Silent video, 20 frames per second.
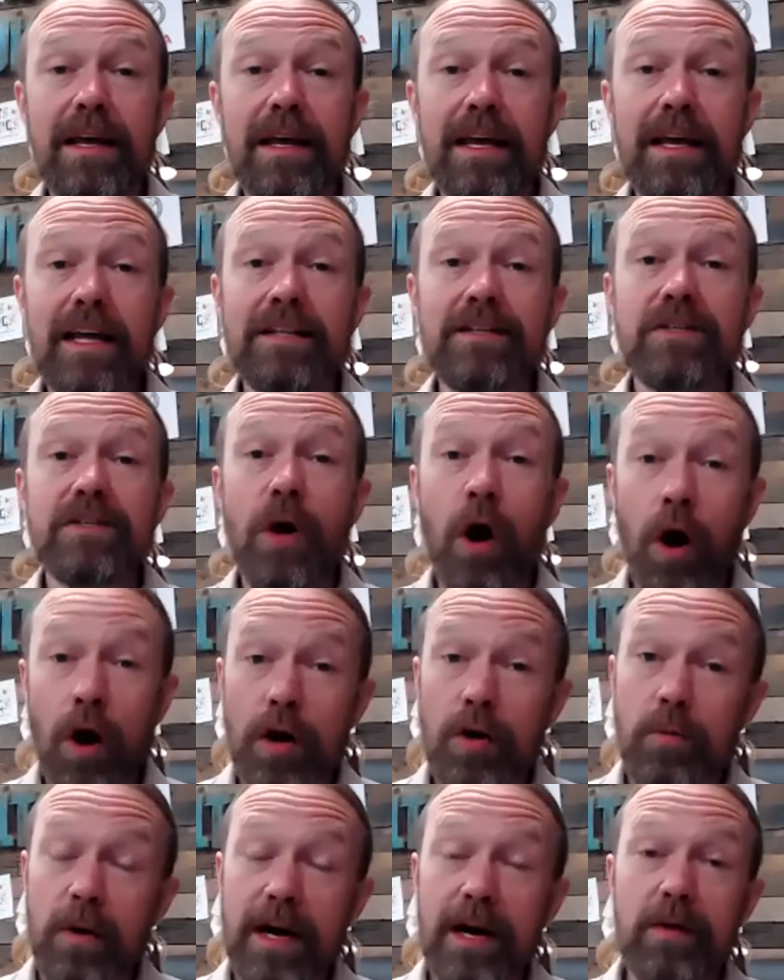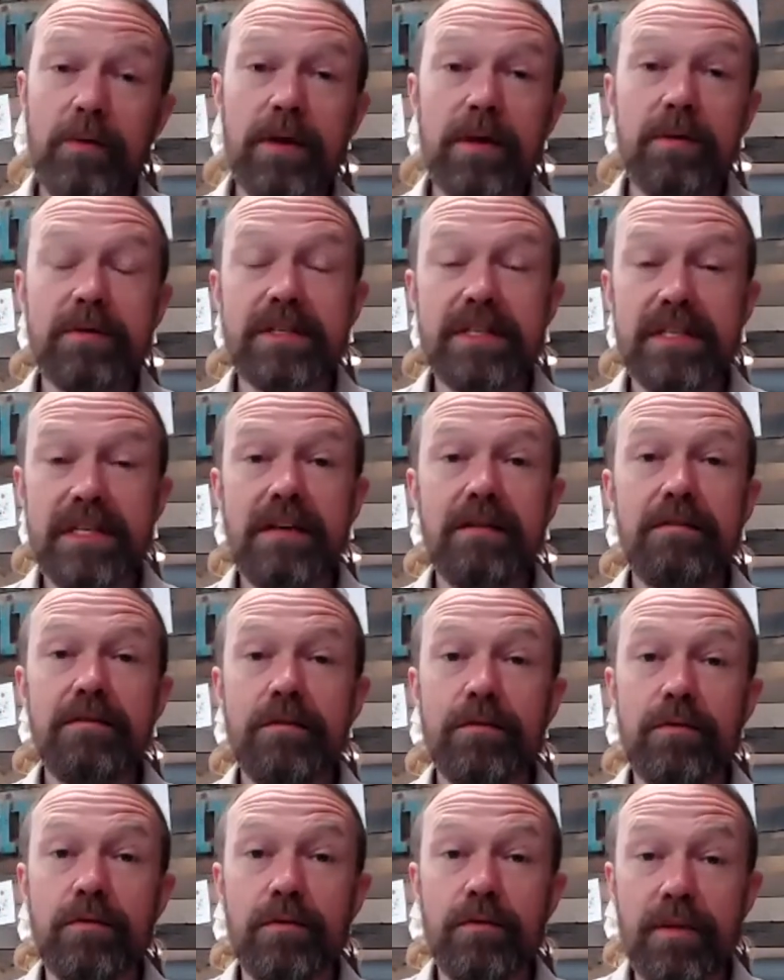It's the hardware we
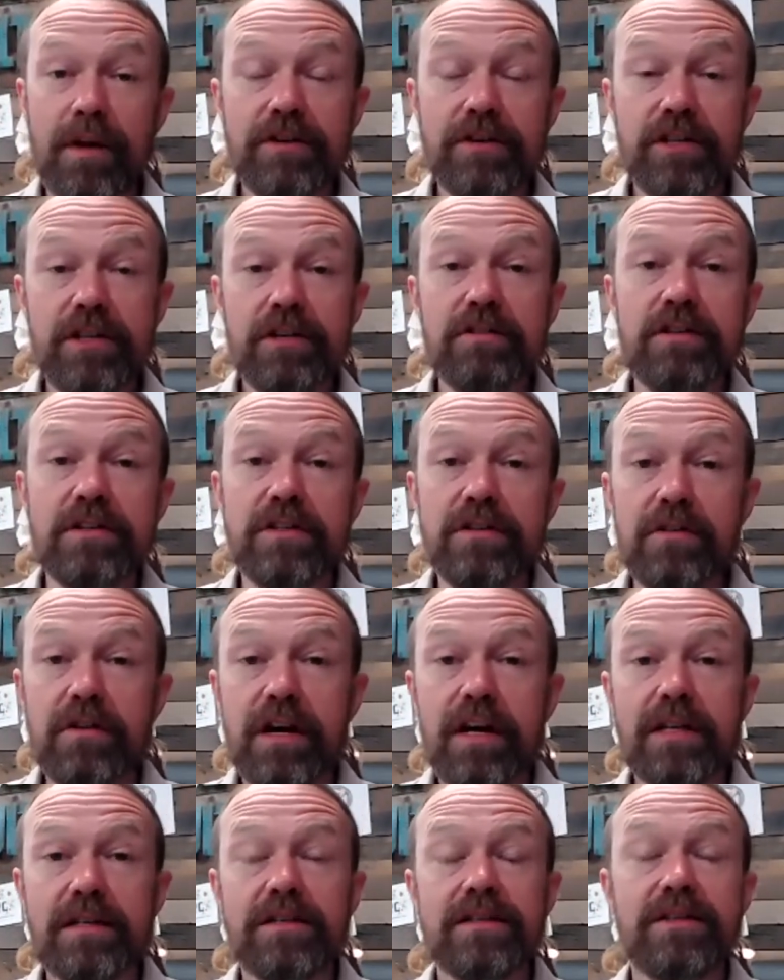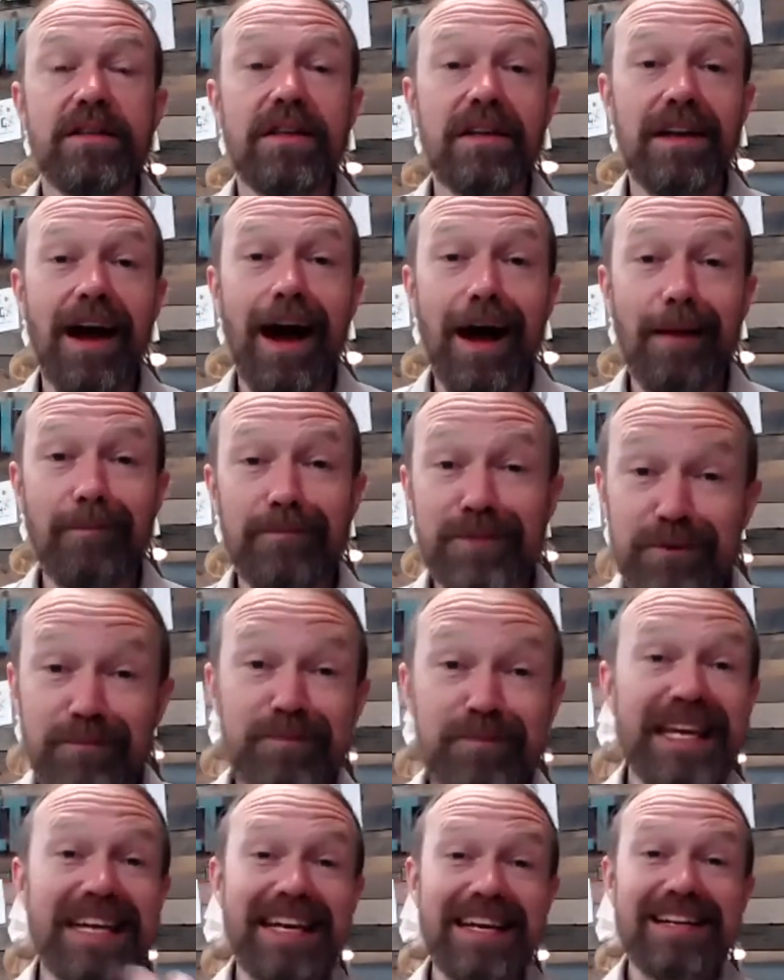received through their generous grants that I'm
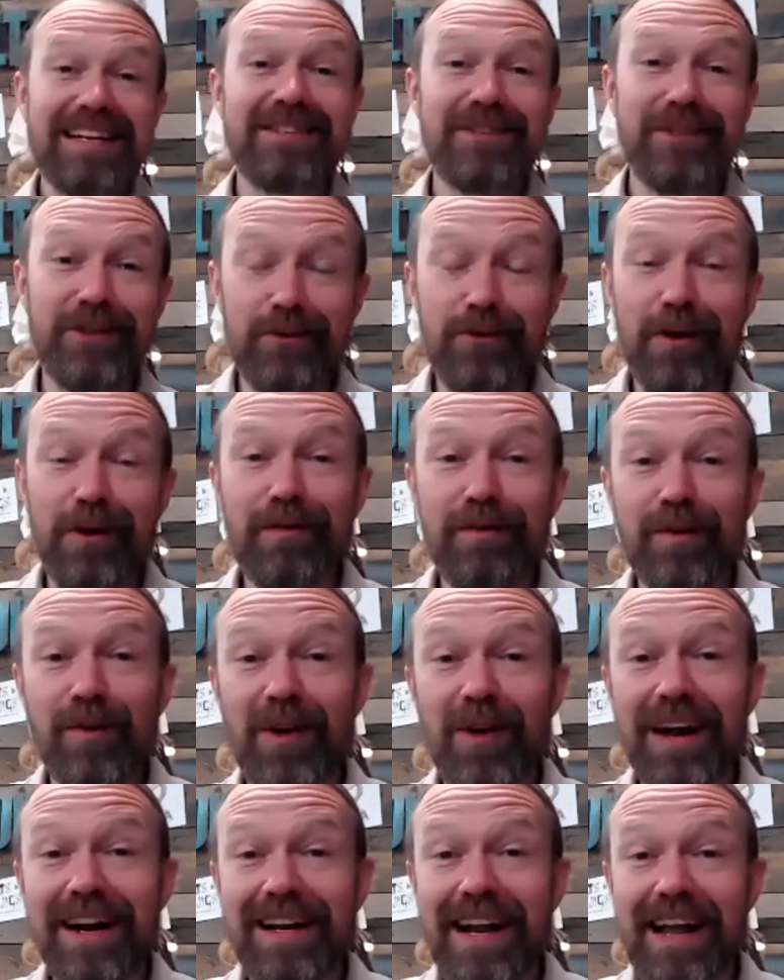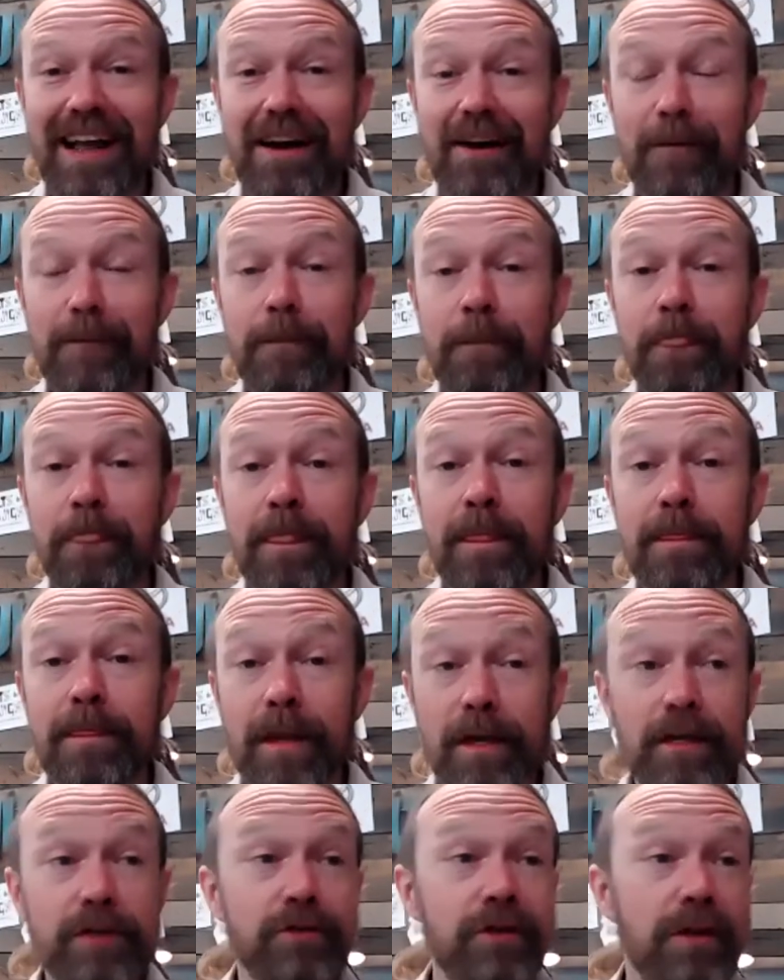speaking to you over right now. They
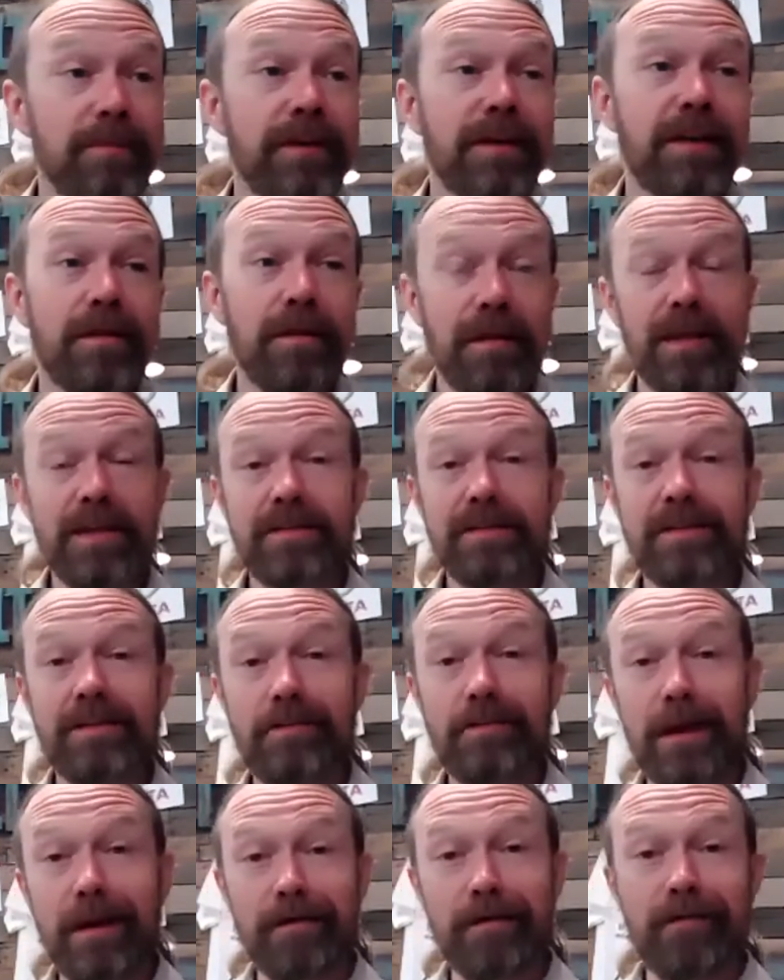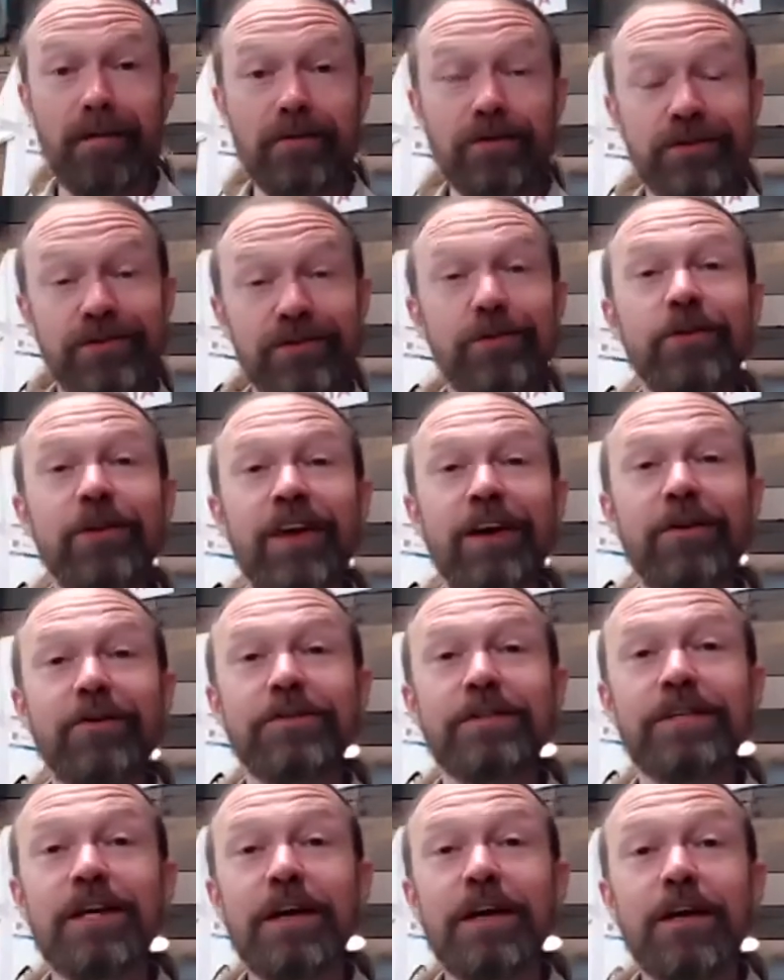contributed this, the Maker Vault
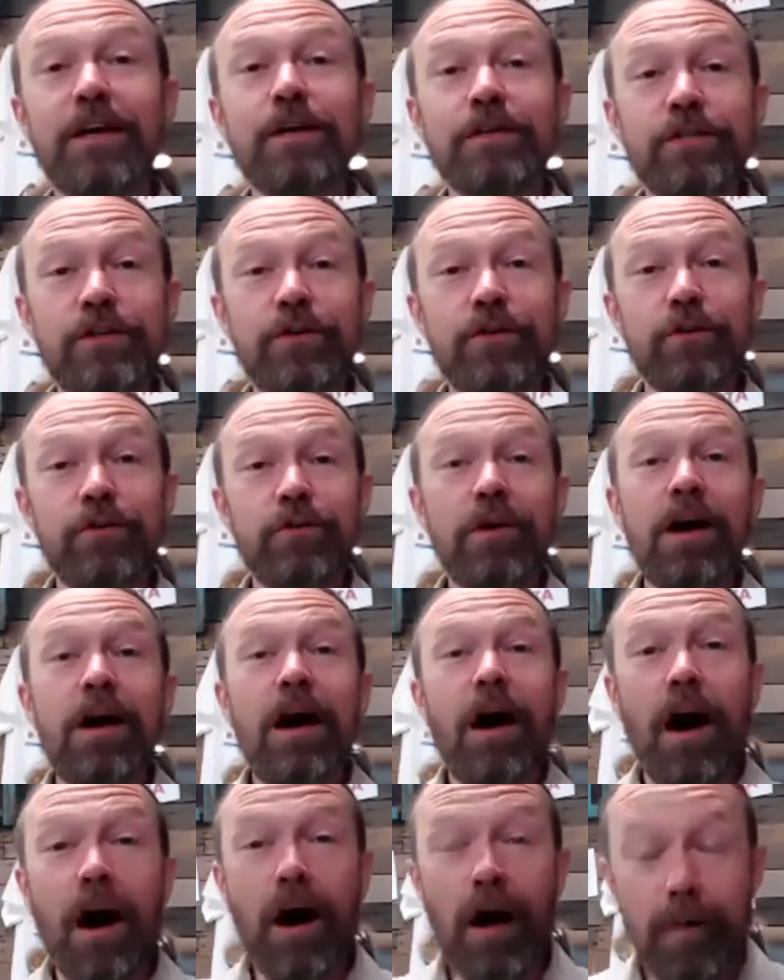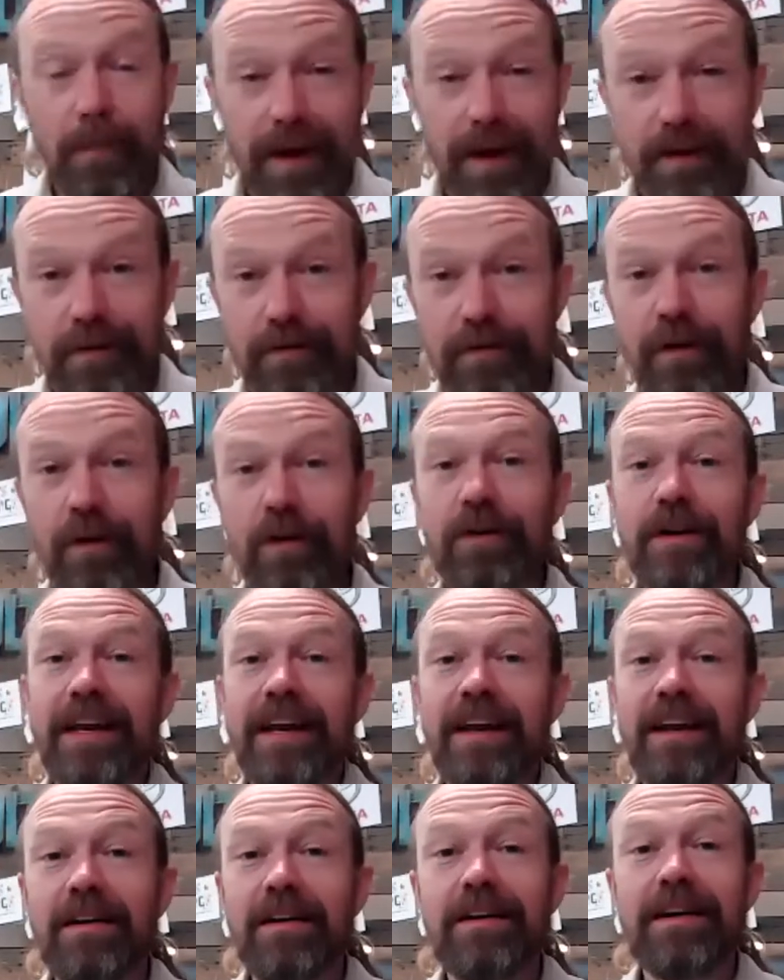Studios, to our Maker Vault
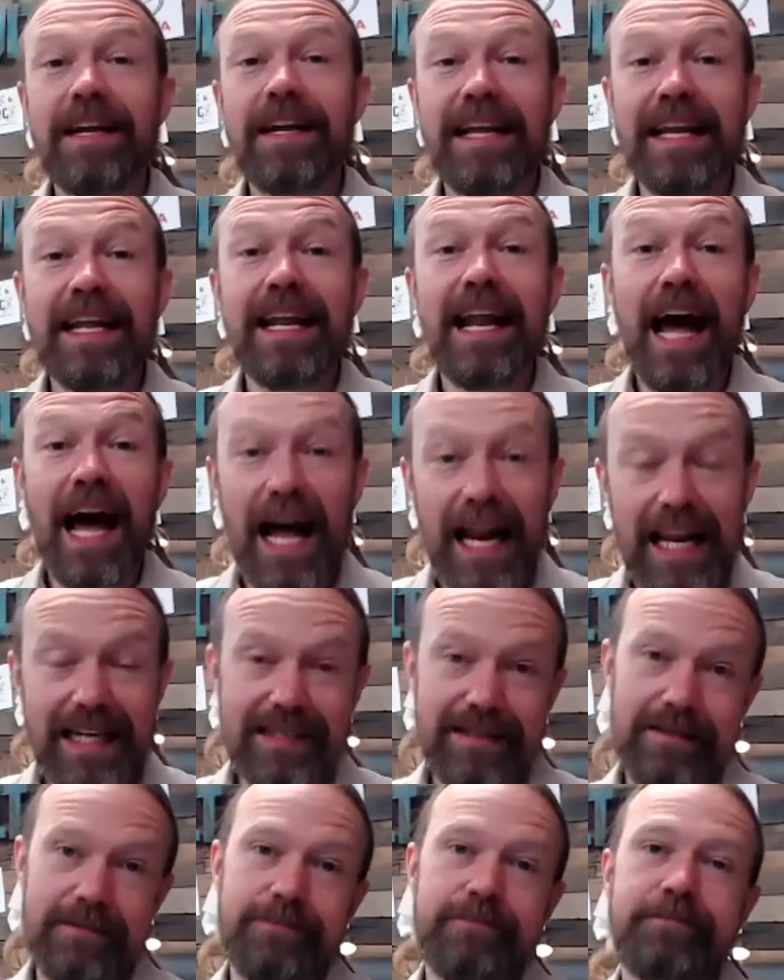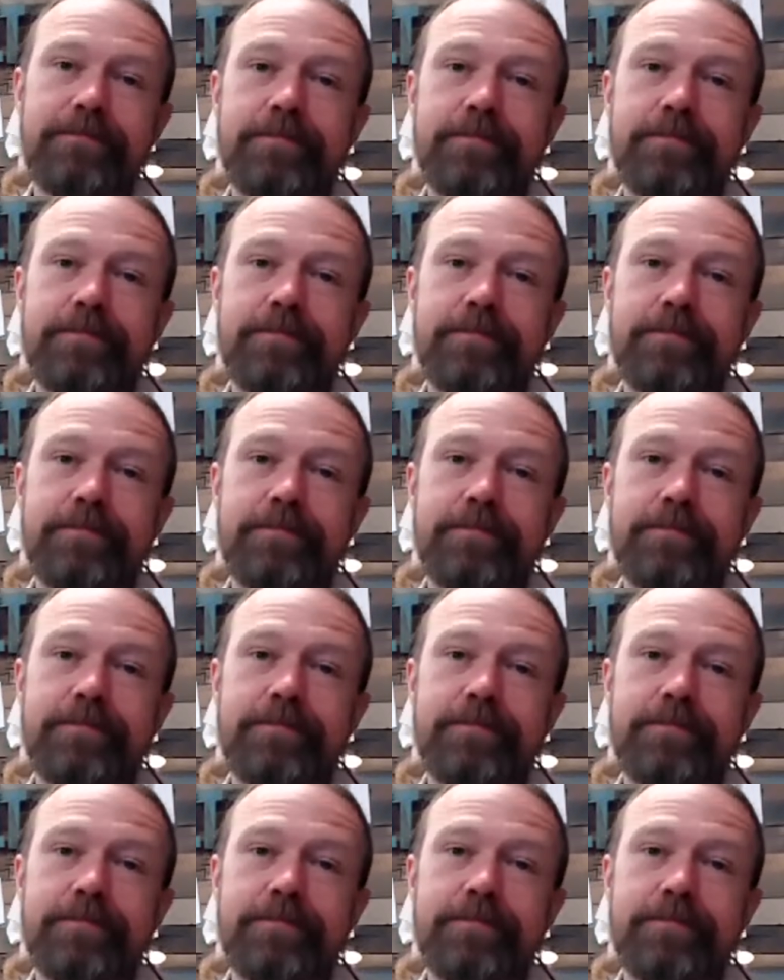here in Huntington.